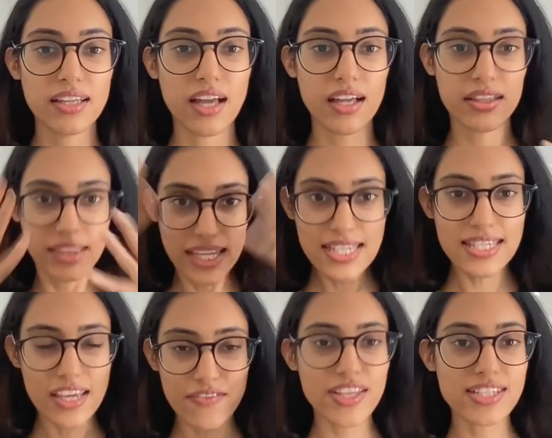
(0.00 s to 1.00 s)
this,
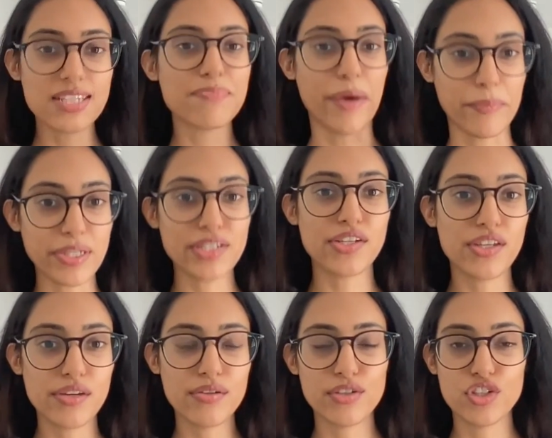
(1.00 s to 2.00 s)
if this is bummy to
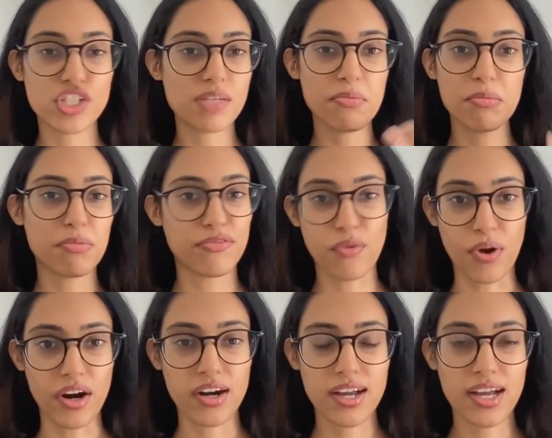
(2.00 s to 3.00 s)
you, you should see me
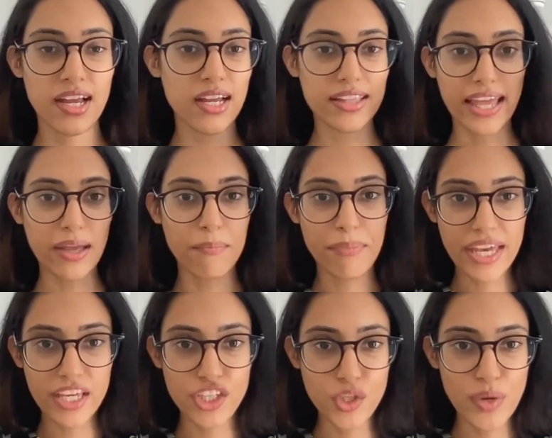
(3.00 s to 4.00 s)
before. Like
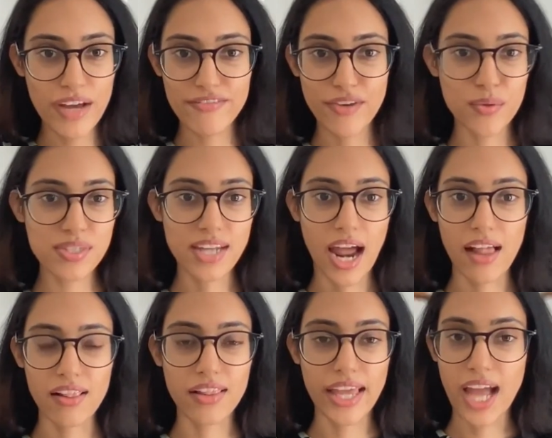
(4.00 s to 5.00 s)
big UFO
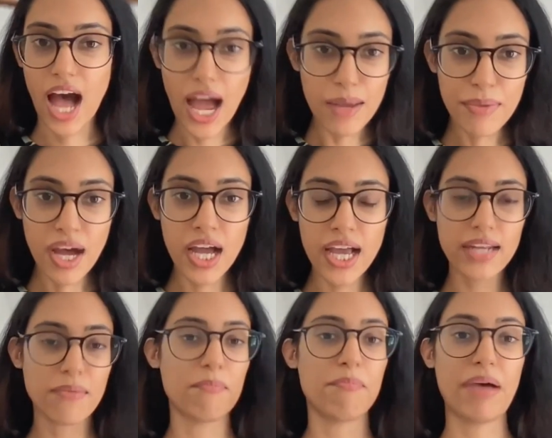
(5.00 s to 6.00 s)
style, like high
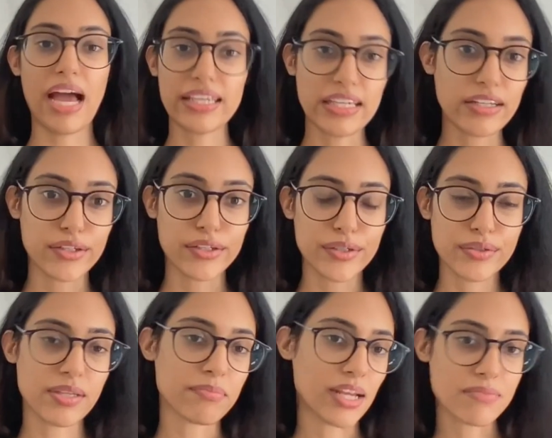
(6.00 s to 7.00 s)
bun, baggy clothes,
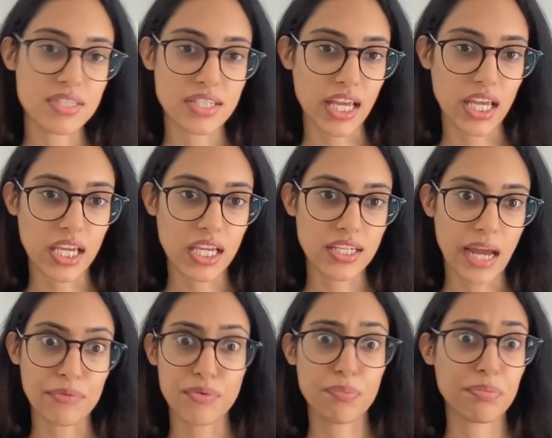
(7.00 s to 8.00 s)
sometimes stained. I
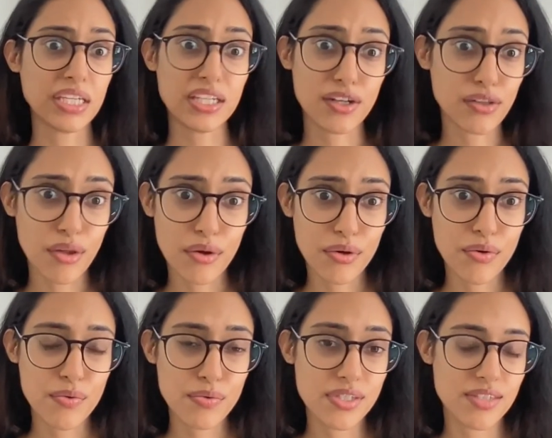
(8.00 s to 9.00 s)
would repeat
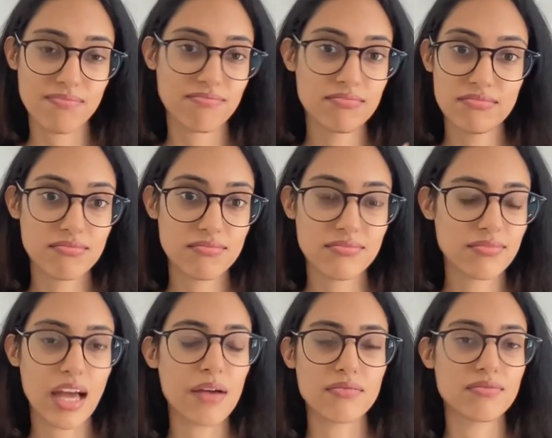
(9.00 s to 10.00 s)
clothes,
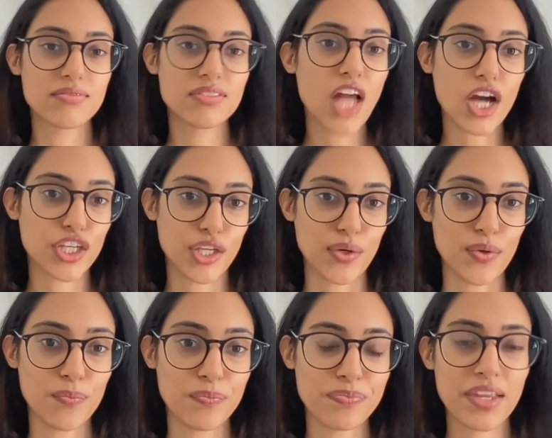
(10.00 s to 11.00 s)
not
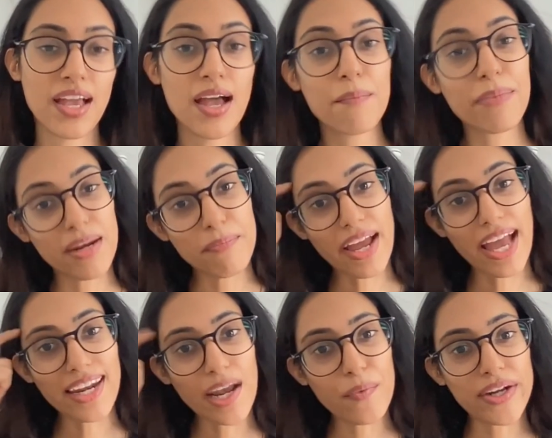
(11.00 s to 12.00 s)
cute. But in my
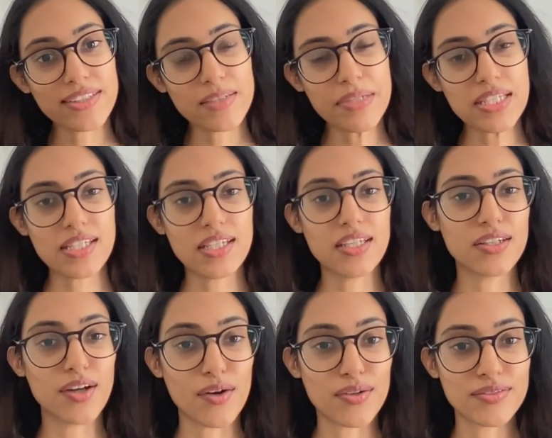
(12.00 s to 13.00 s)
head, I wanted to be
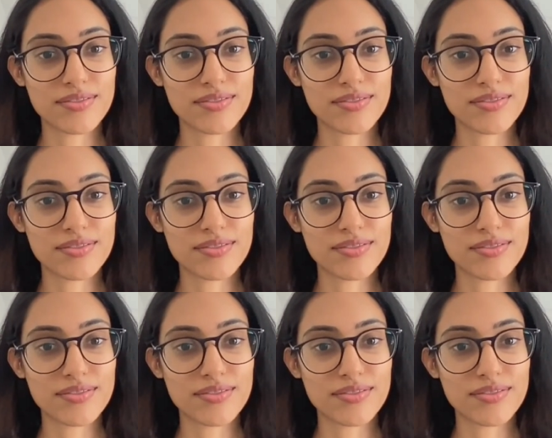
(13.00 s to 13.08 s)
CEO.